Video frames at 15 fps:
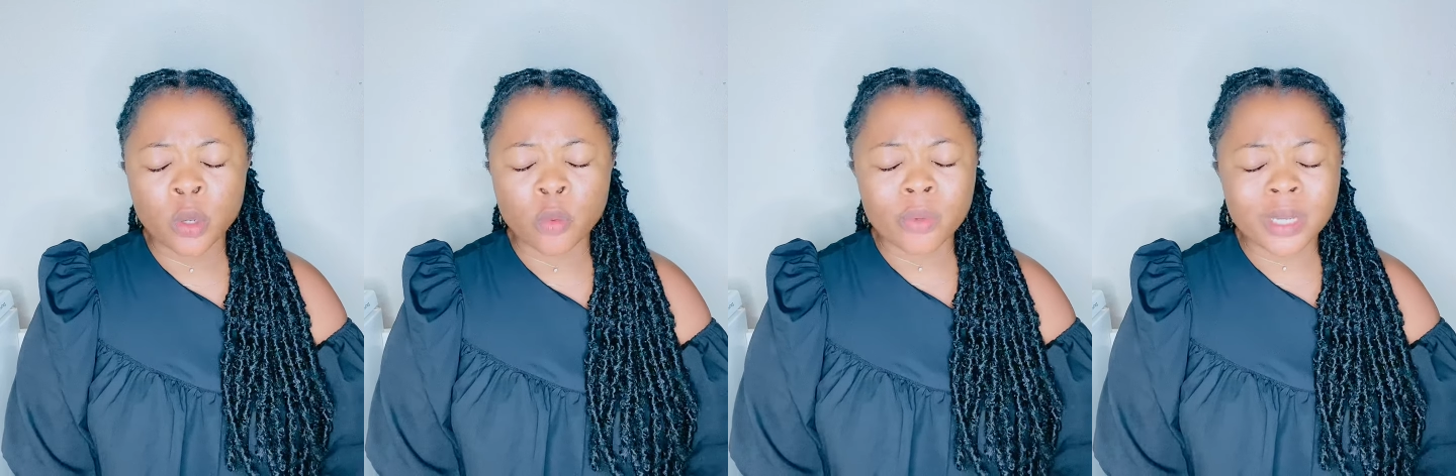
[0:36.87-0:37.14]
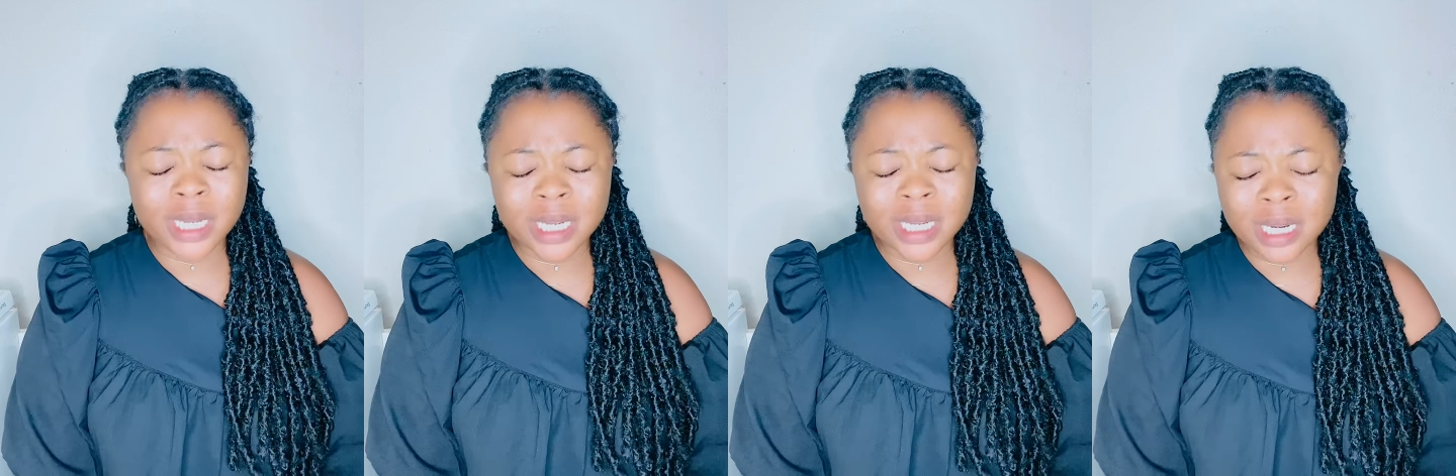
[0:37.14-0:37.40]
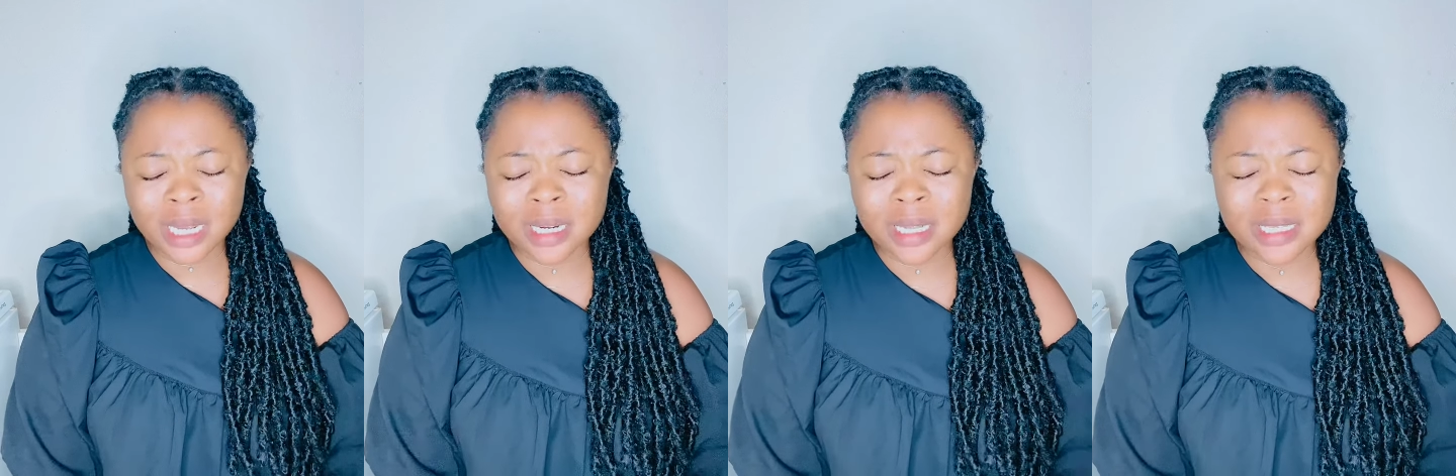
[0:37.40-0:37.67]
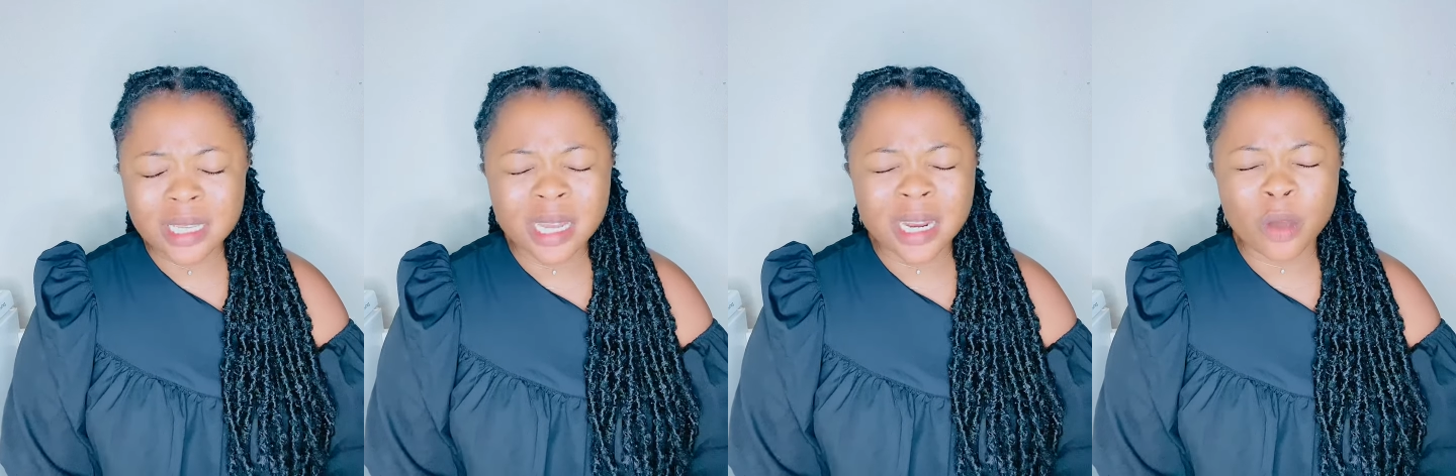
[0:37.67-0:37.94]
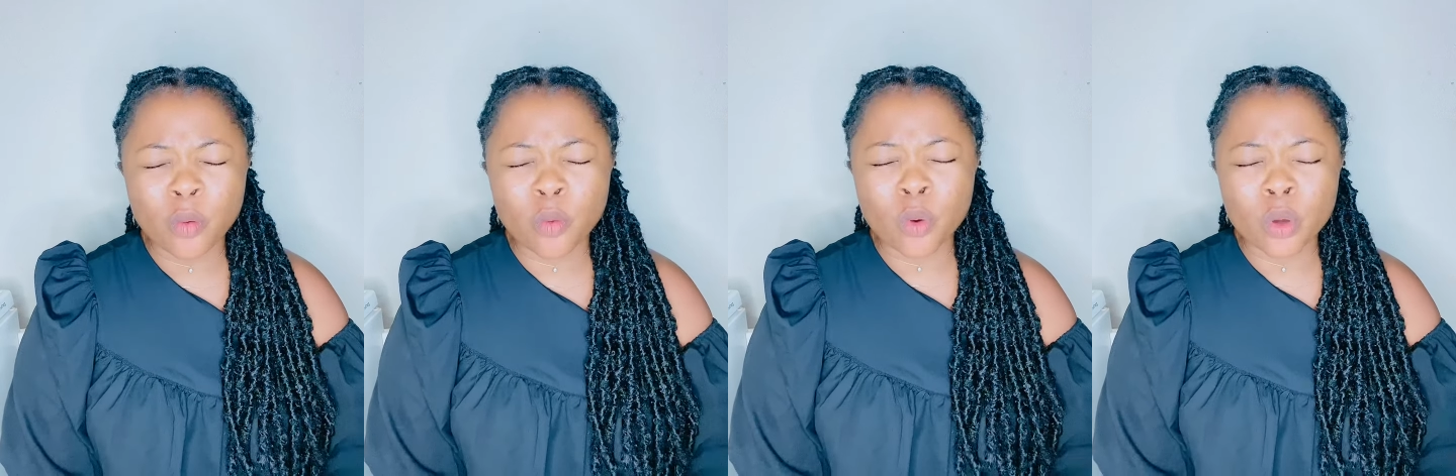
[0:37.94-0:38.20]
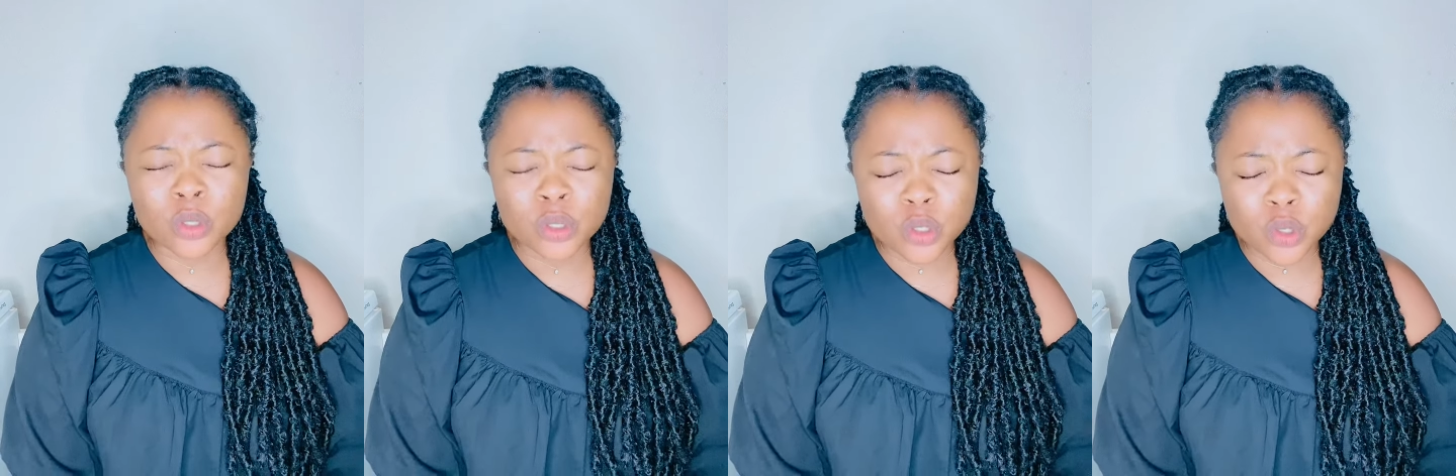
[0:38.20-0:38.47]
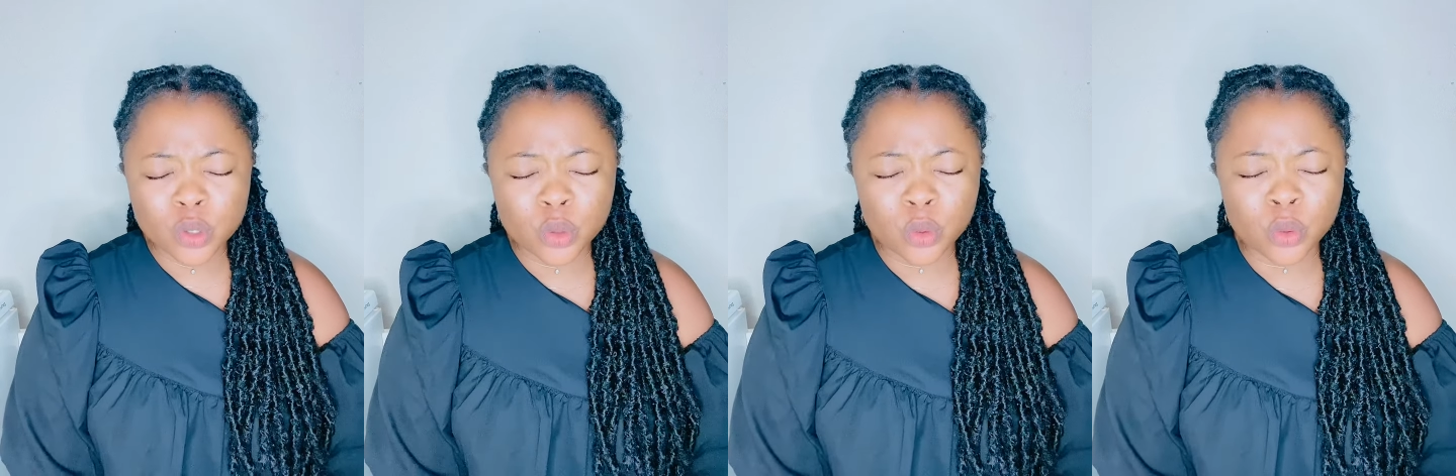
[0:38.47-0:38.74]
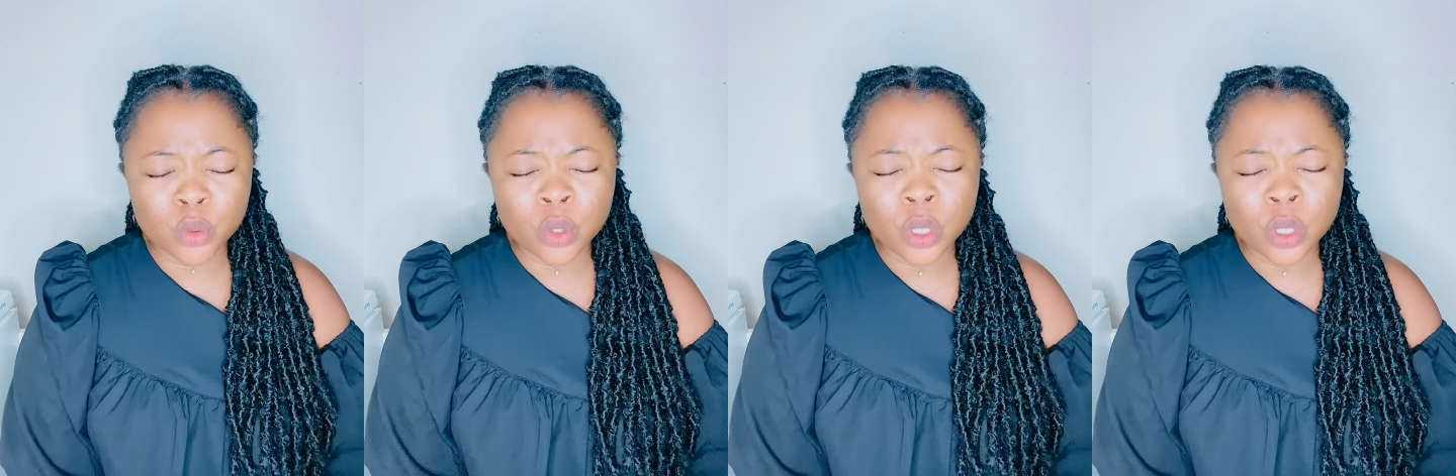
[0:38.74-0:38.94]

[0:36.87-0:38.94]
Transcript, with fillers: with gladness and I want you